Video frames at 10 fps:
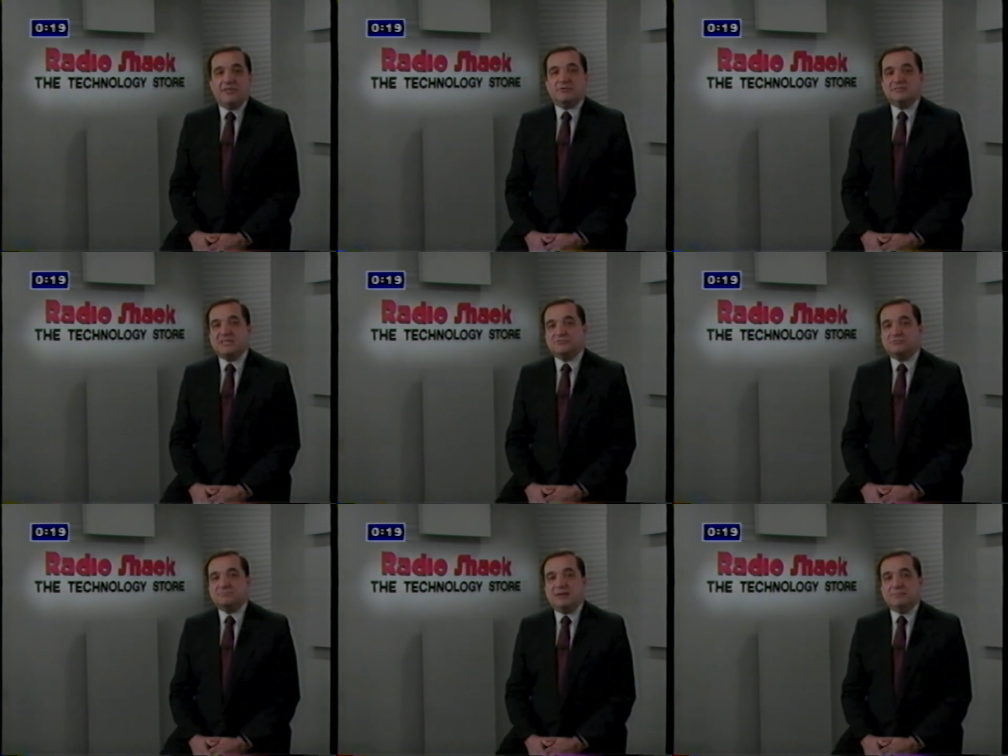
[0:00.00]
Other
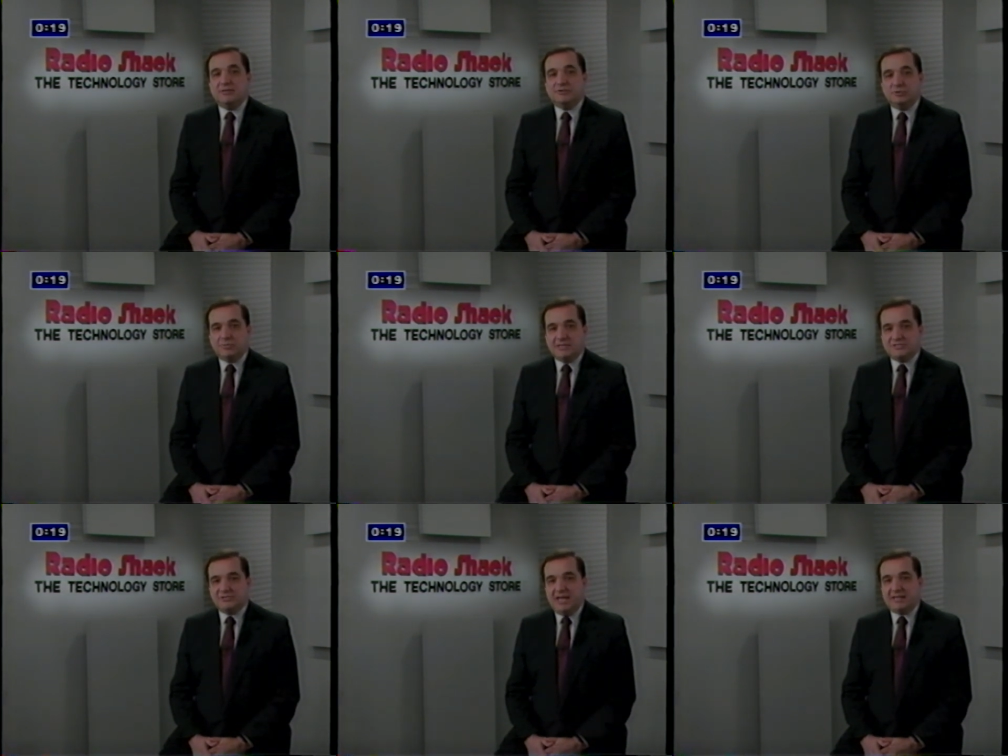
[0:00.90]
accessories might be a
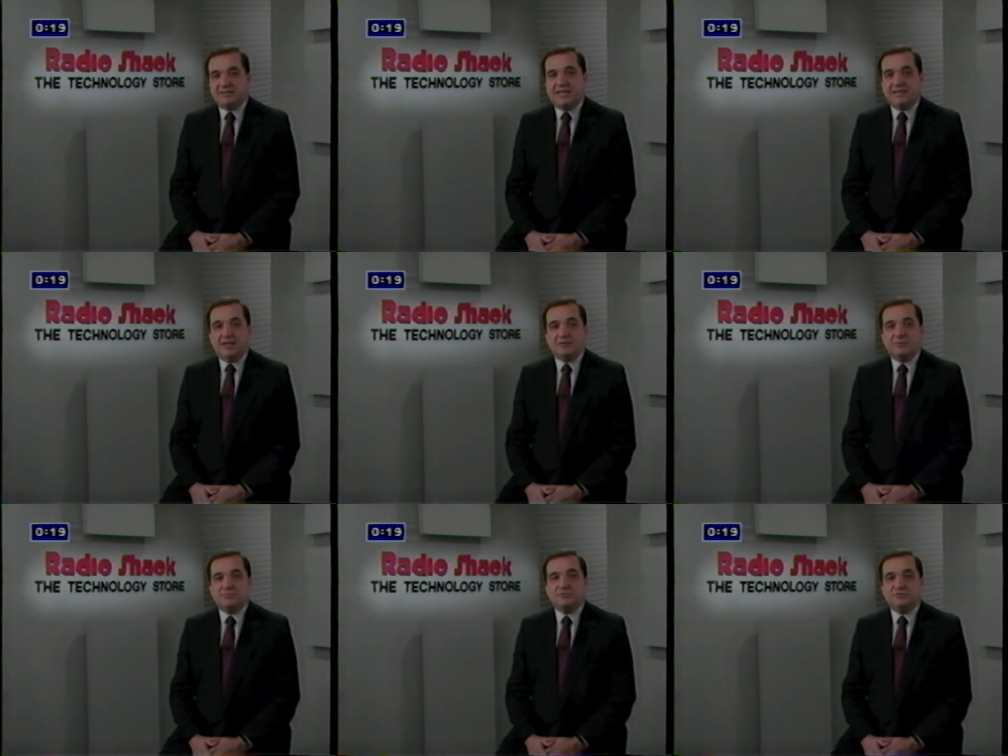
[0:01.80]
duplex jack, catalog
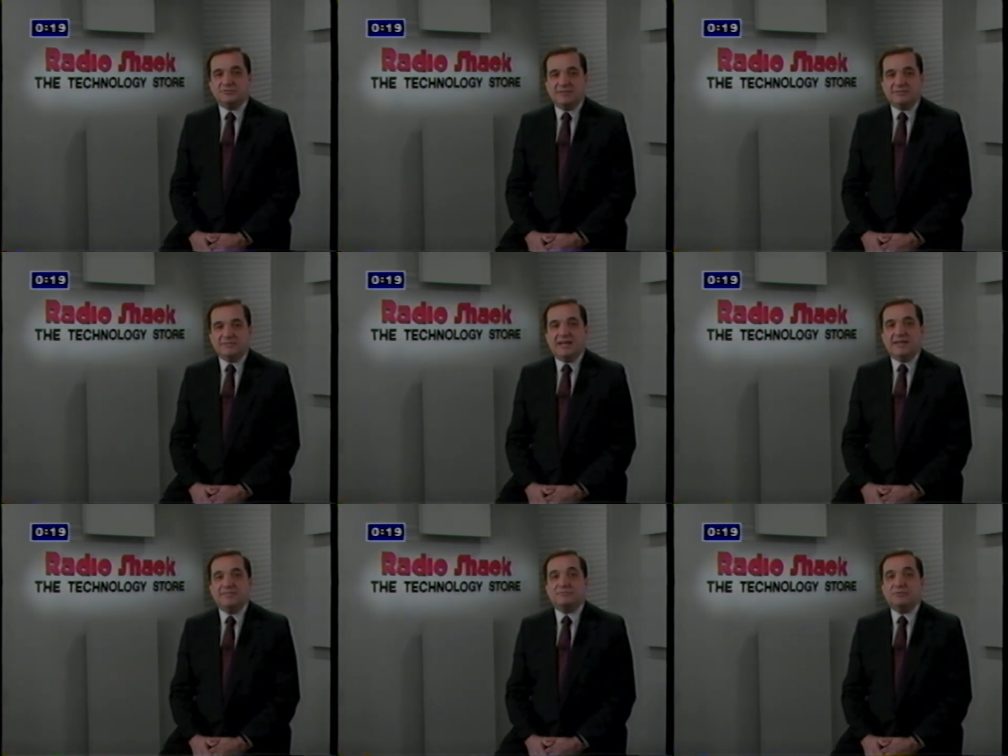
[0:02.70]
number
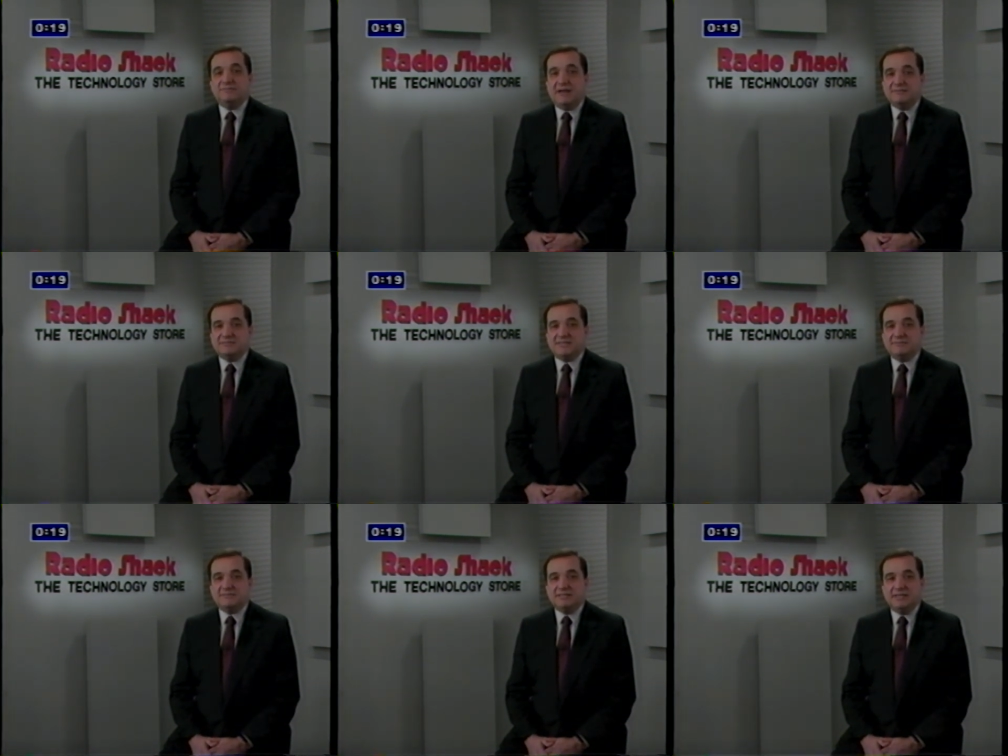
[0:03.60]

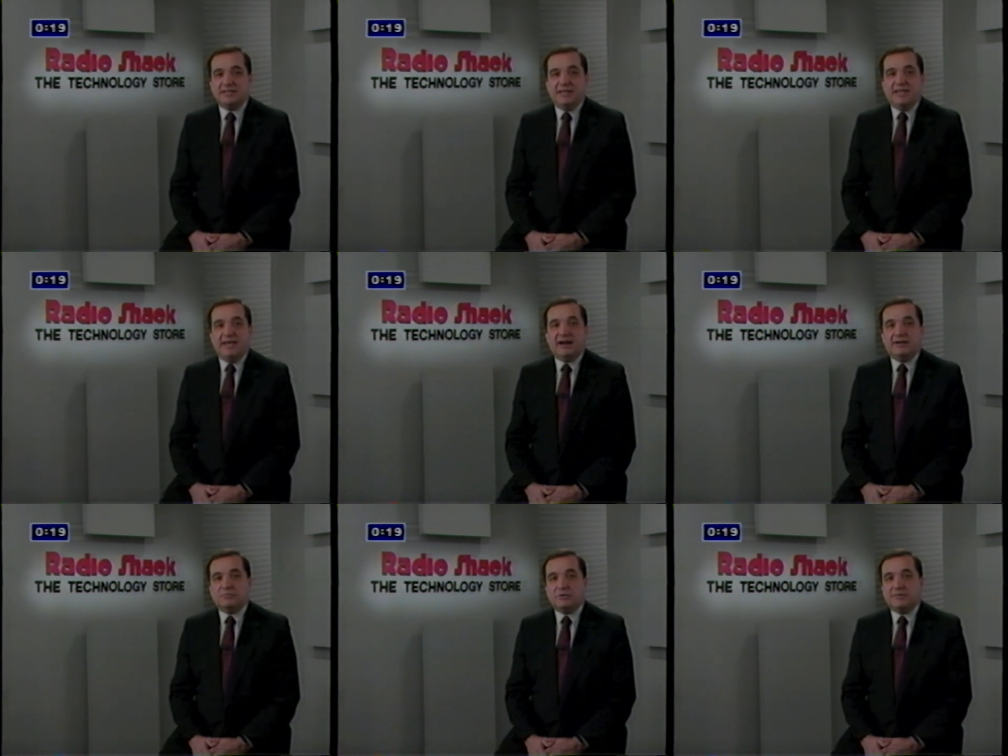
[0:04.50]
279357, and
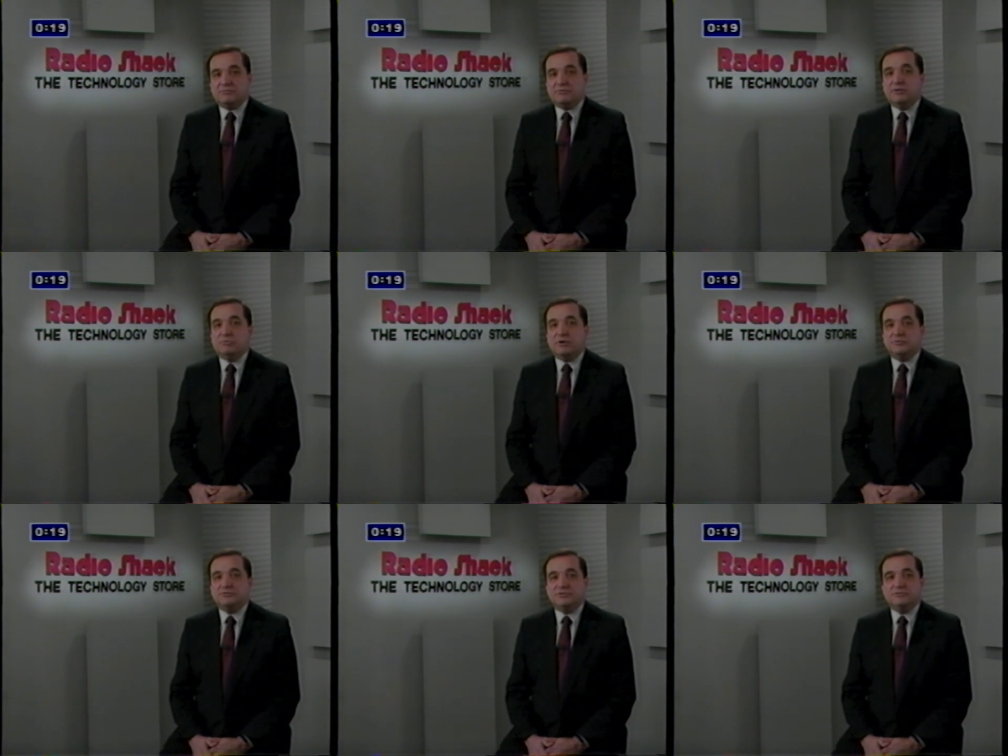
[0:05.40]
our
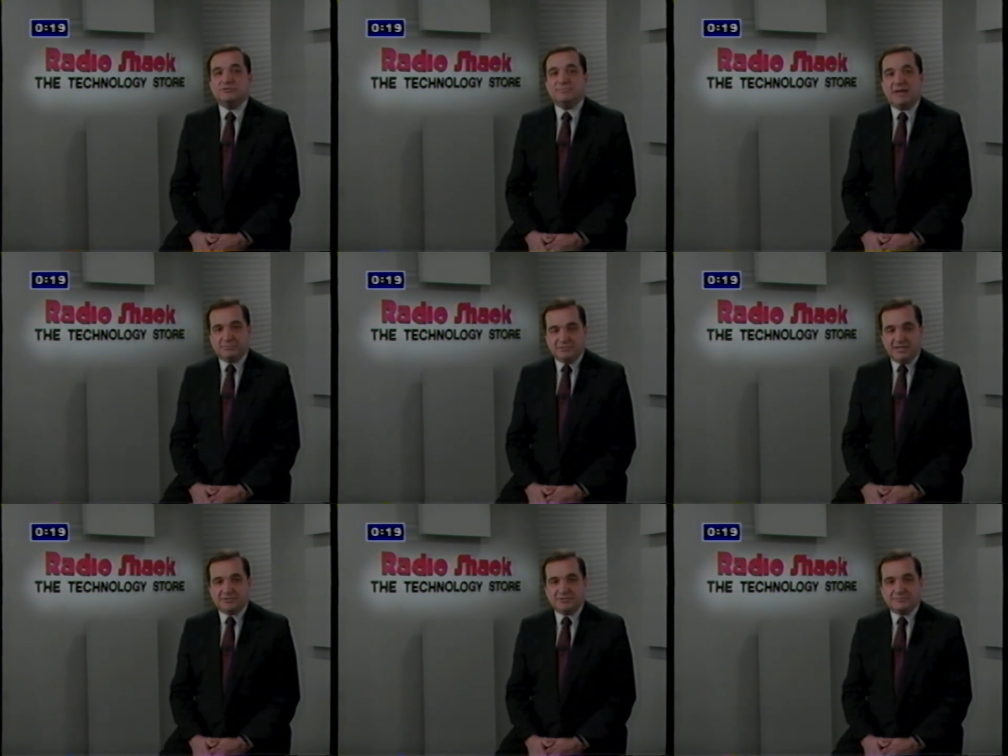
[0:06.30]
43102 spike
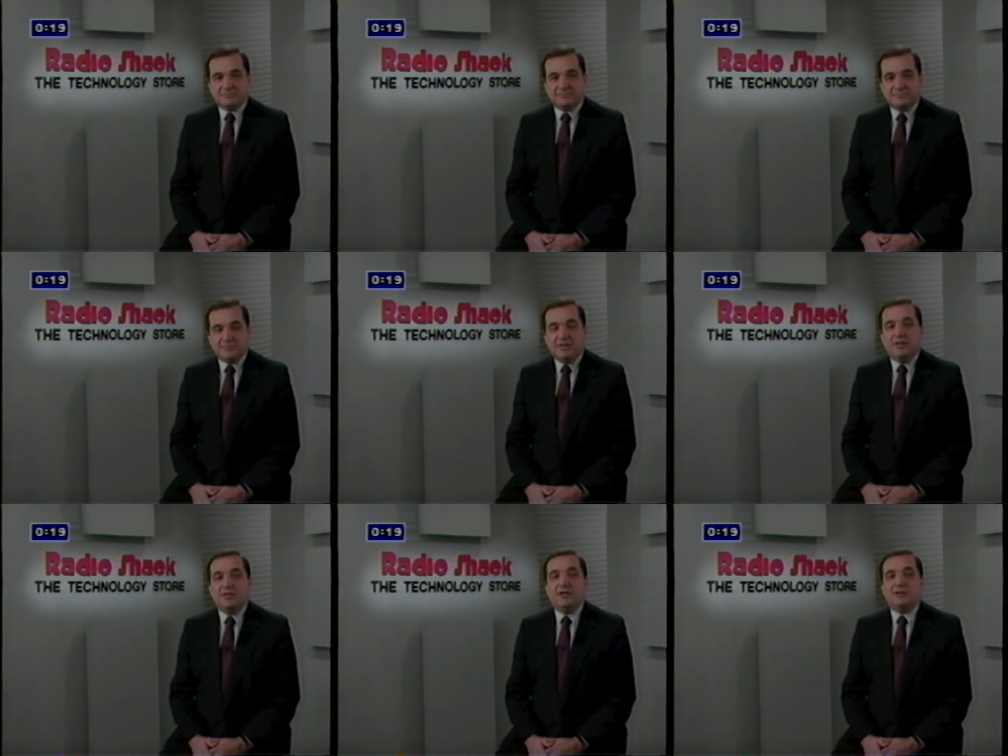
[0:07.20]
protector.
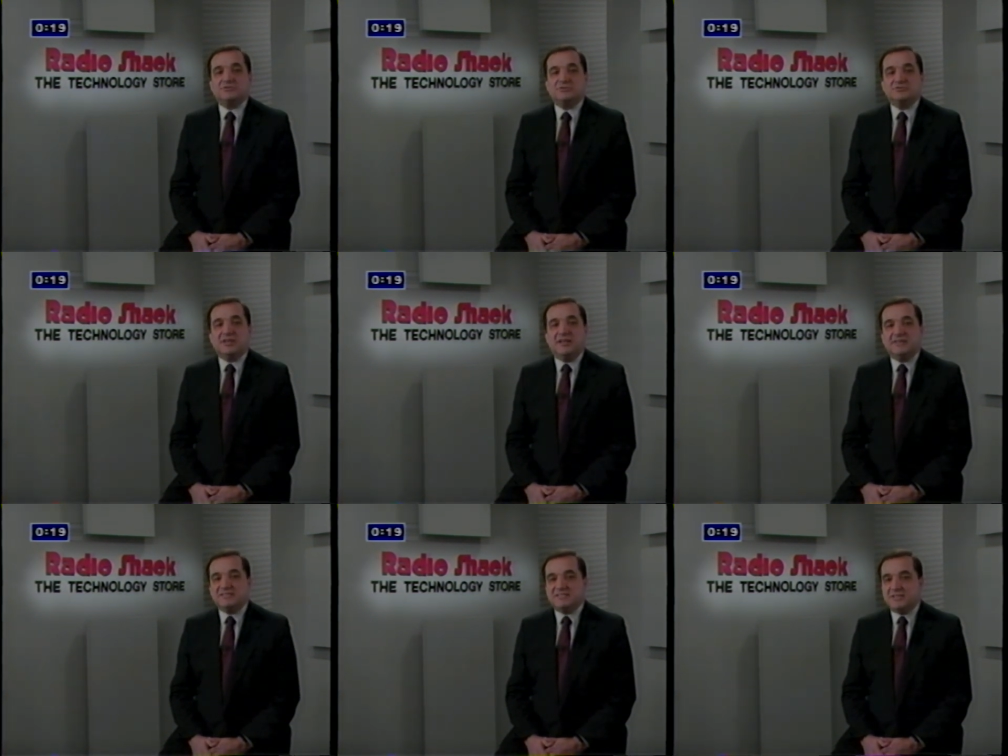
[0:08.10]
Also
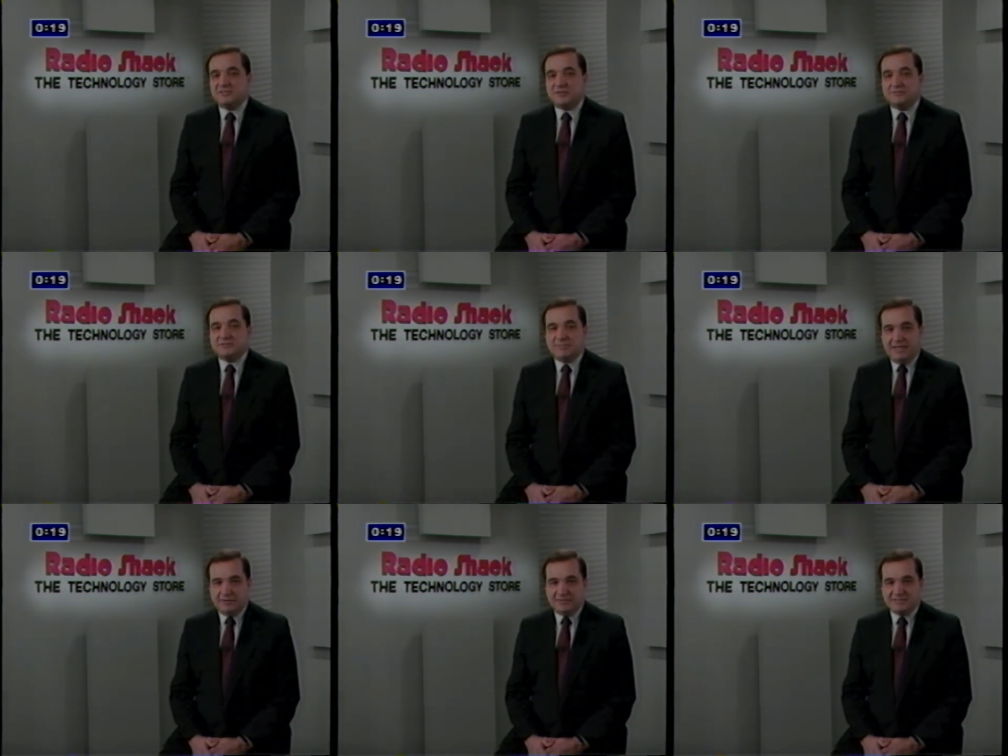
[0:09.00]
sell the extended service
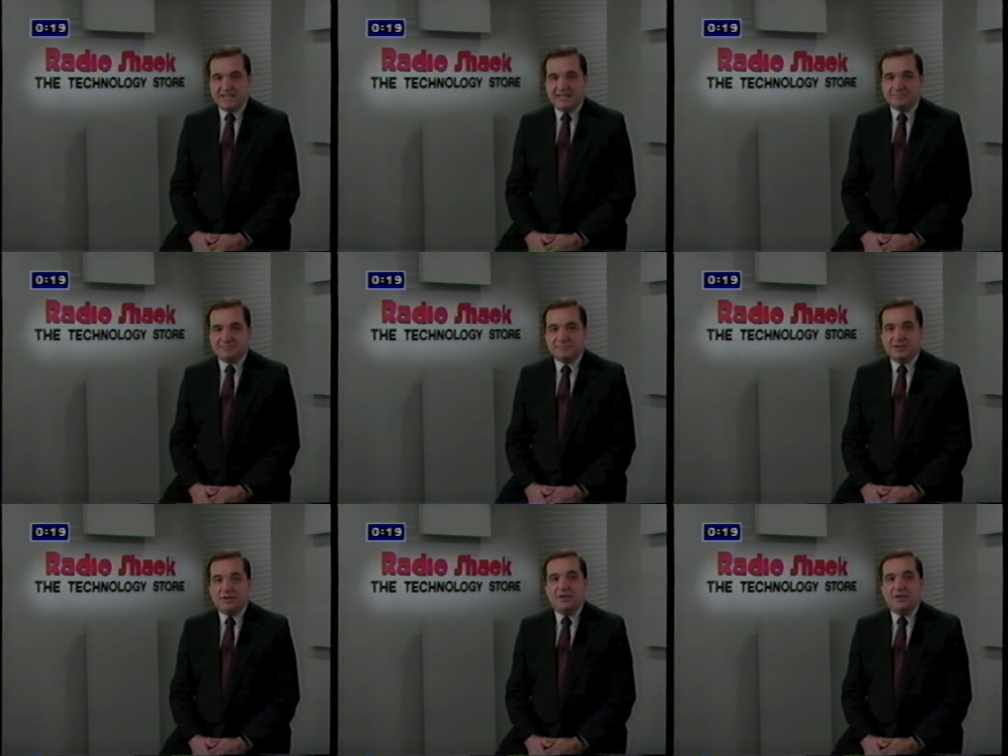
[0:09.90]
plan on this item.